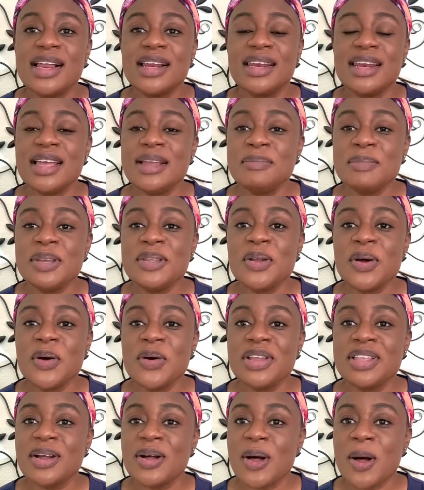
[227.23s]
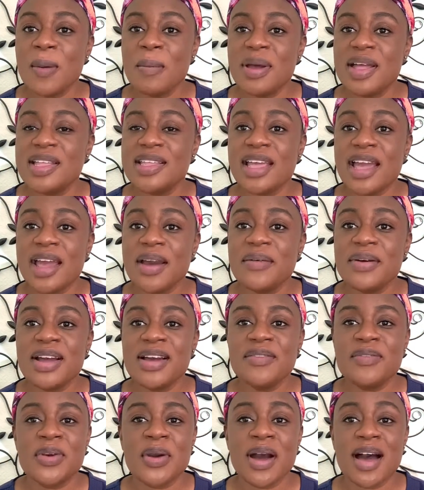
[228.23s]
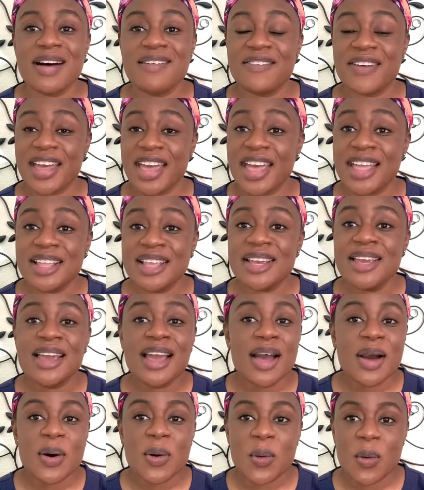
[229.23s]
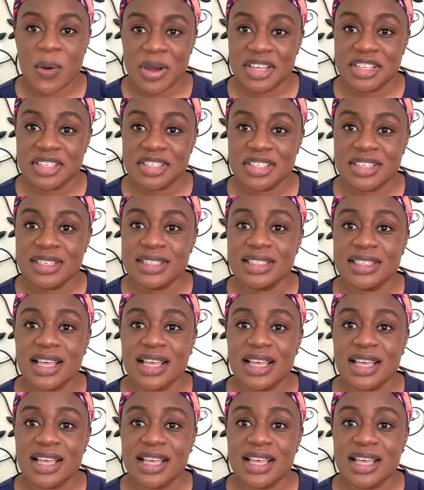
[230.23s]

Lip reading: Let me know in the comment area if you have any questions.